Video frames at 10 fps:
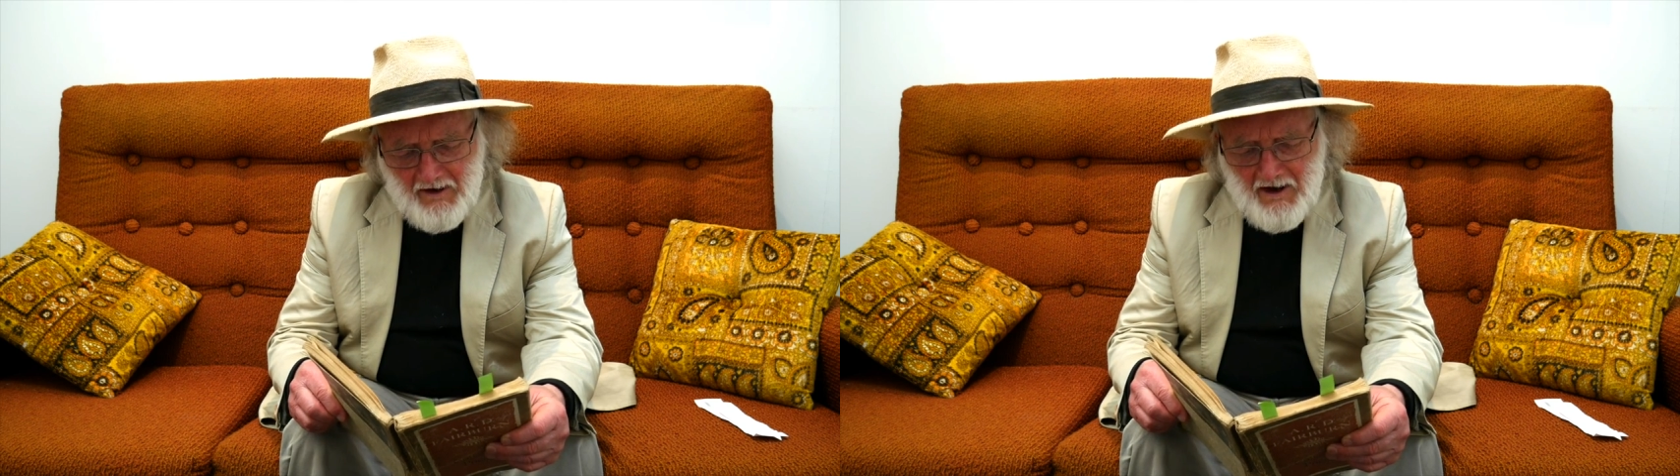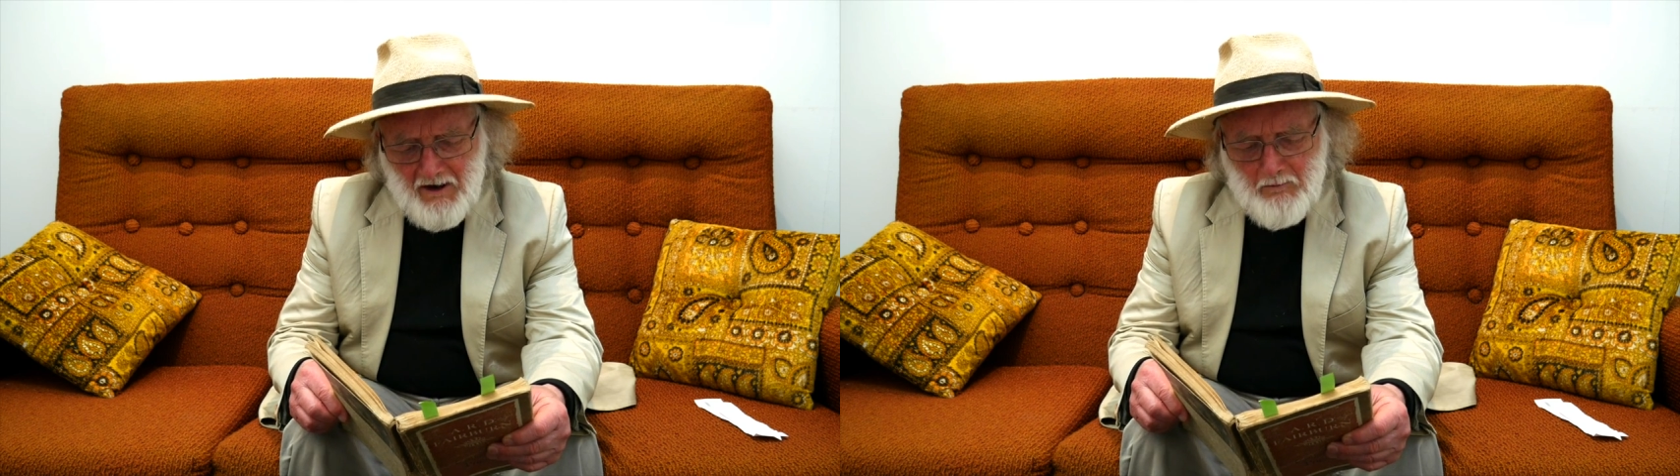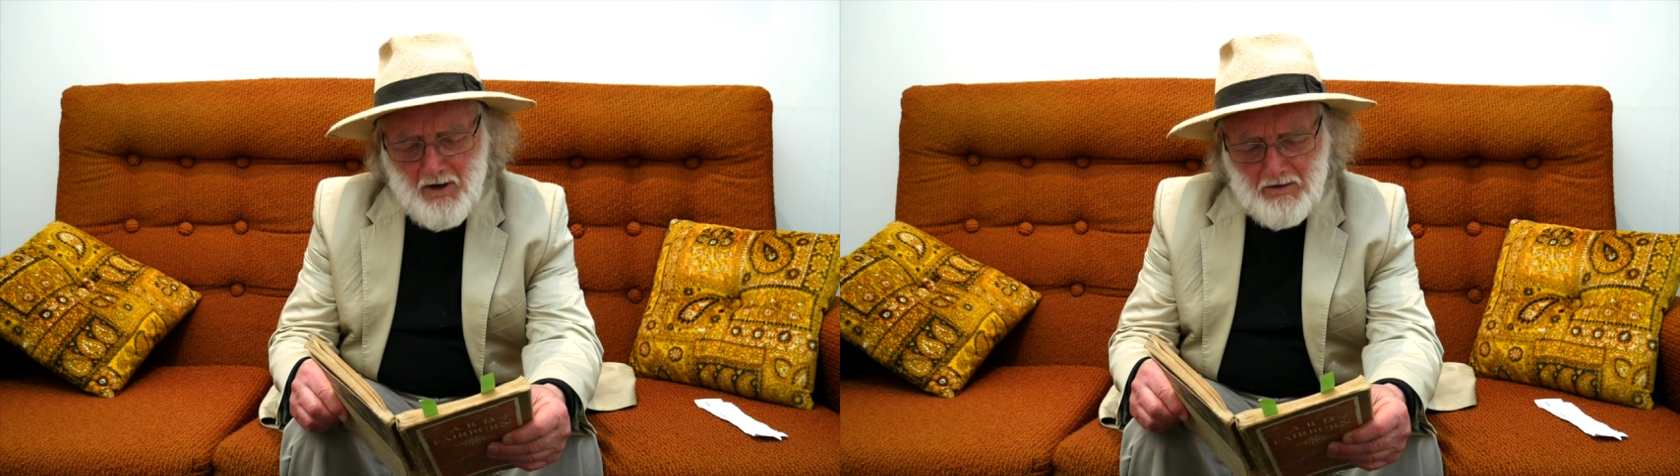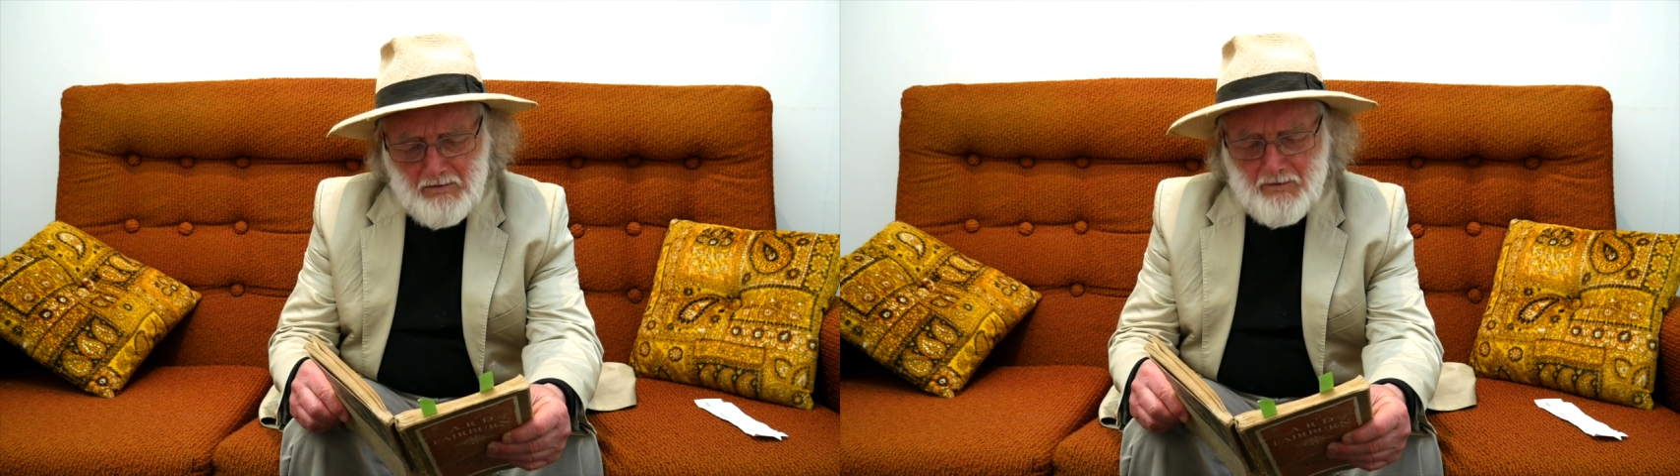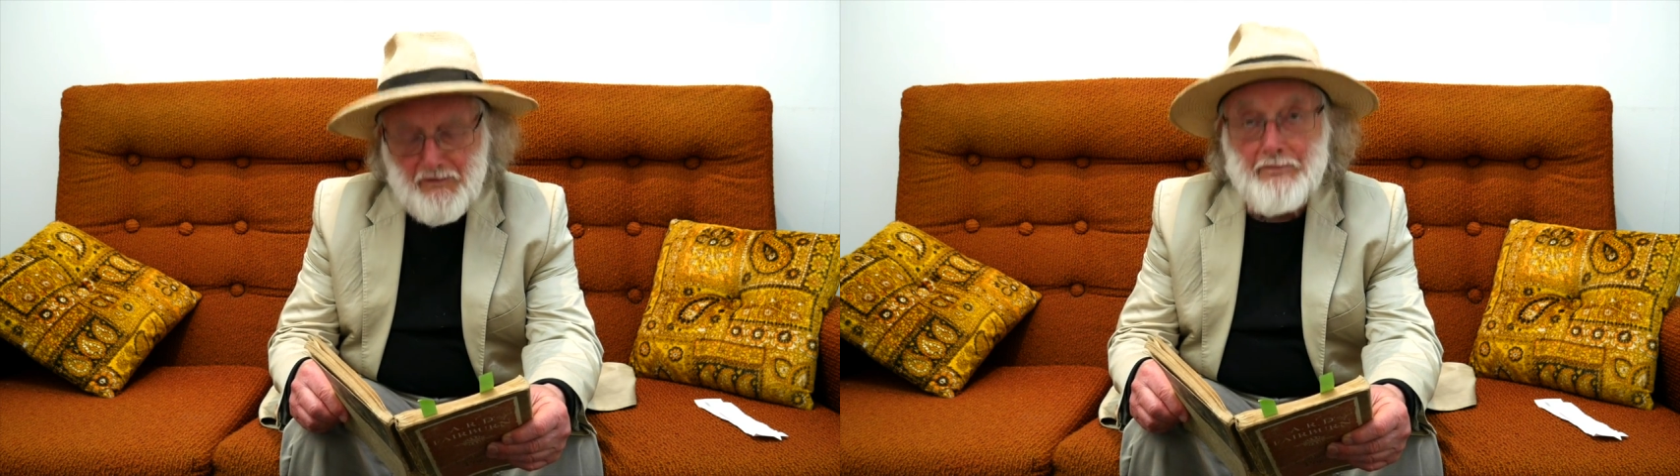Our
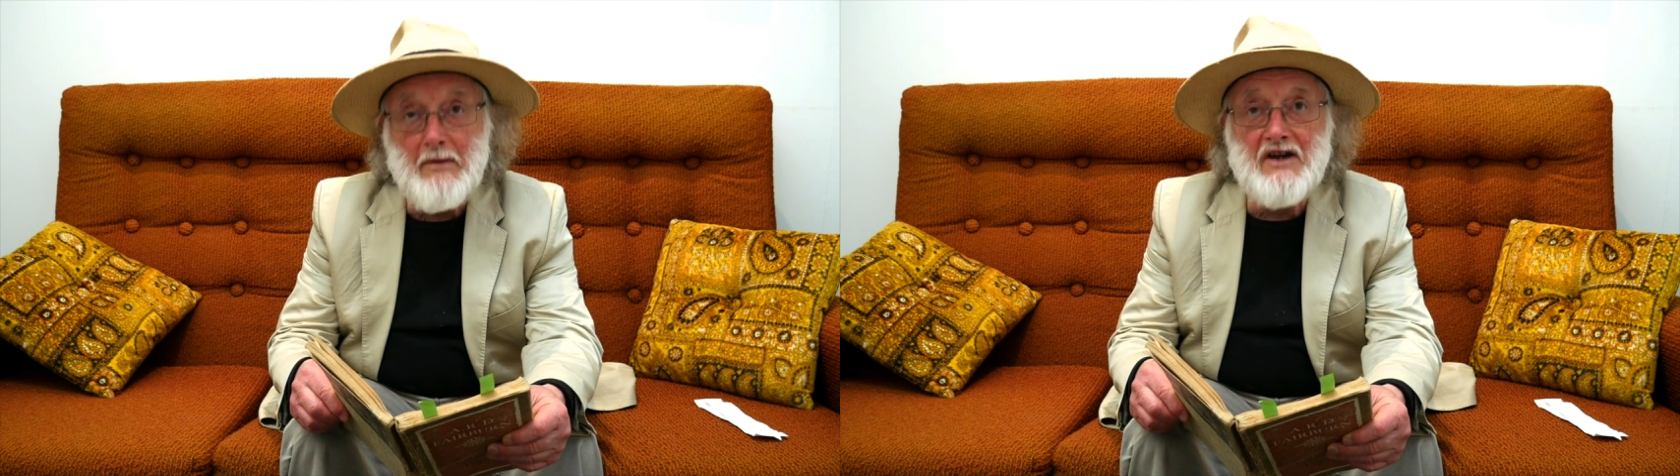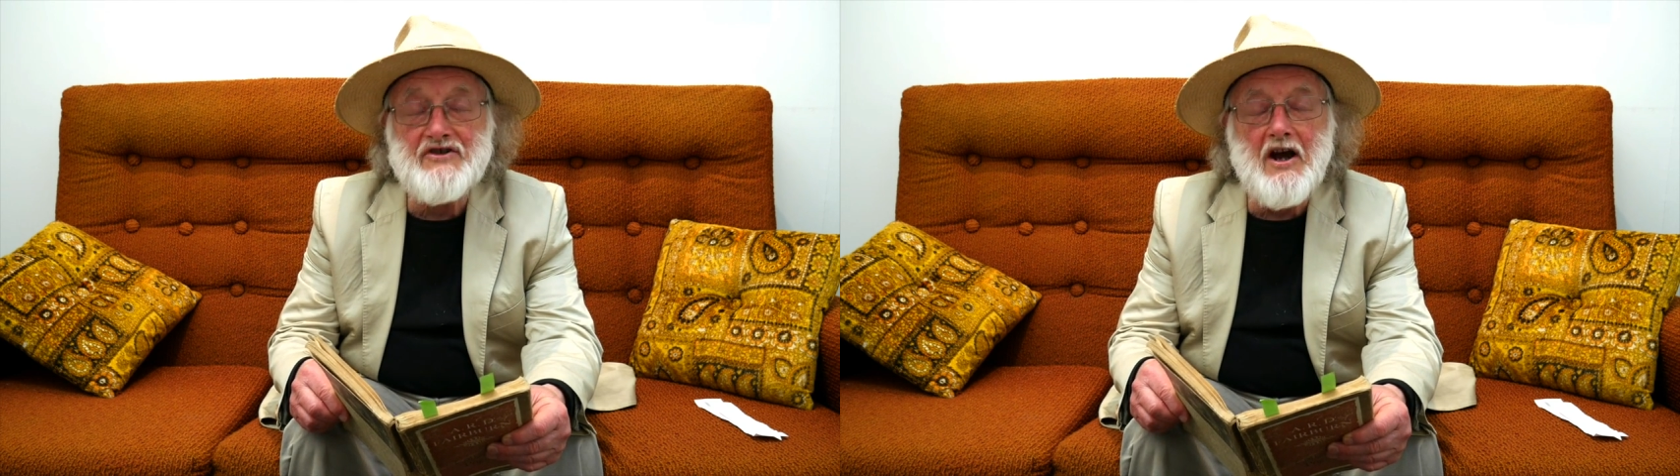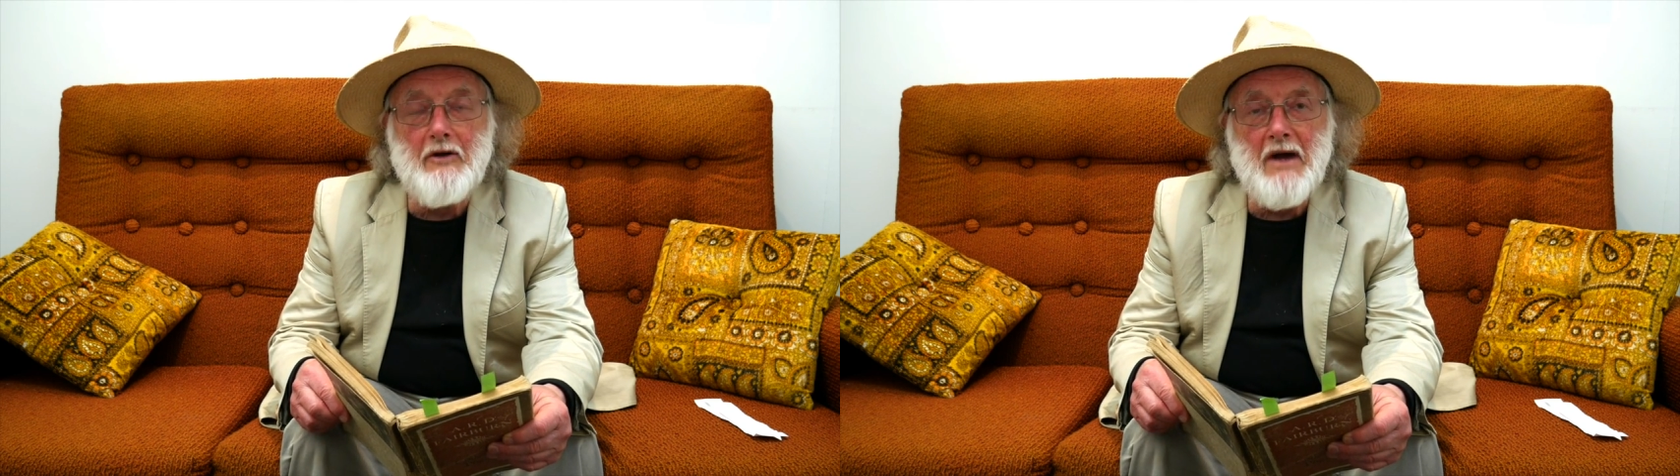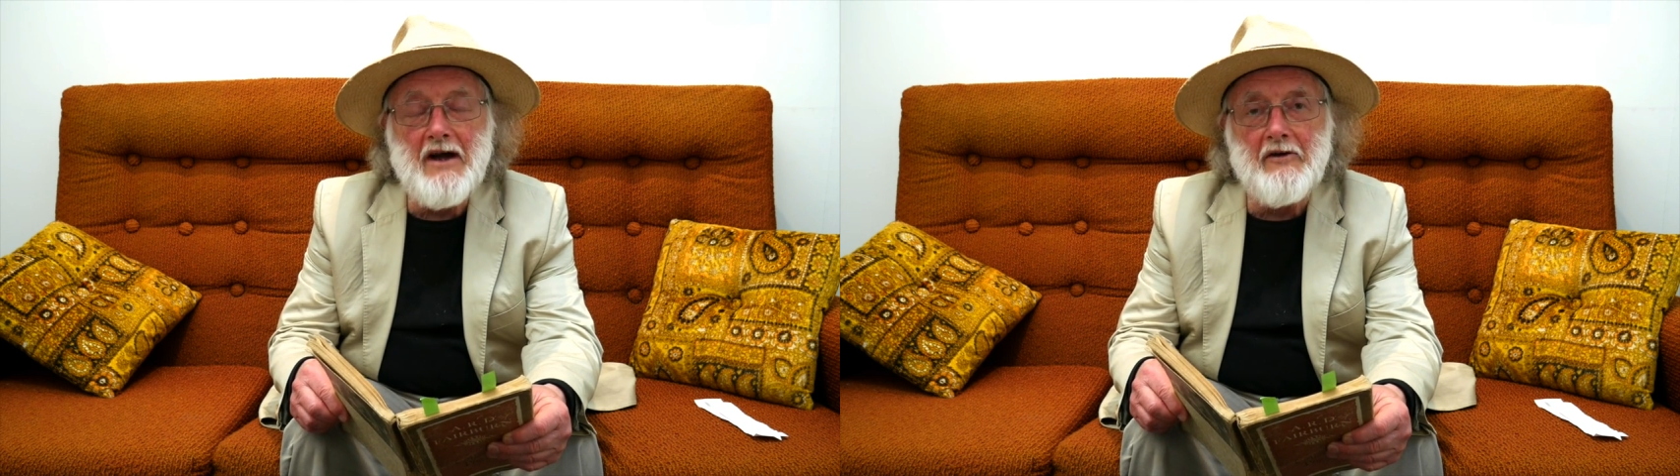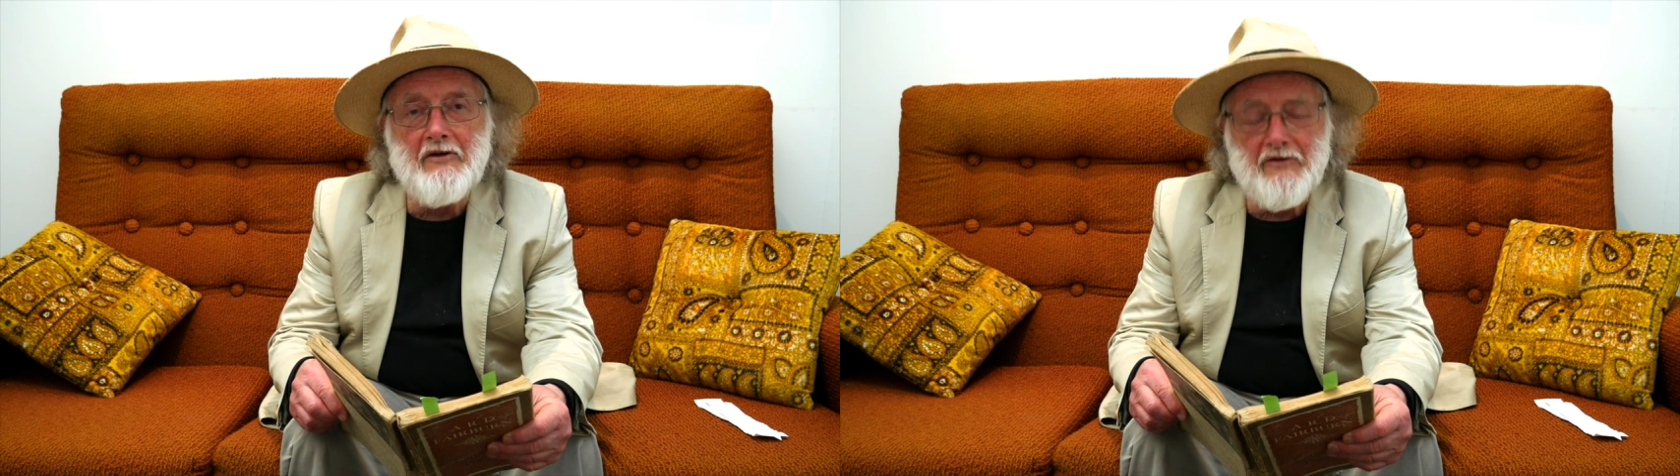morals match our
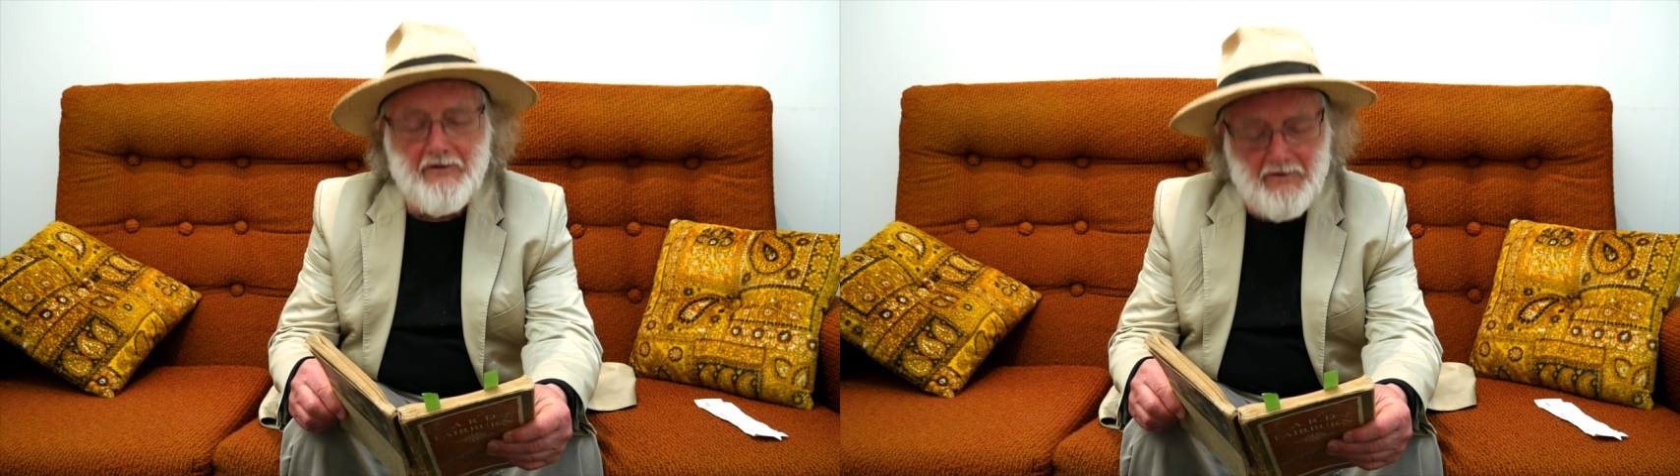manners.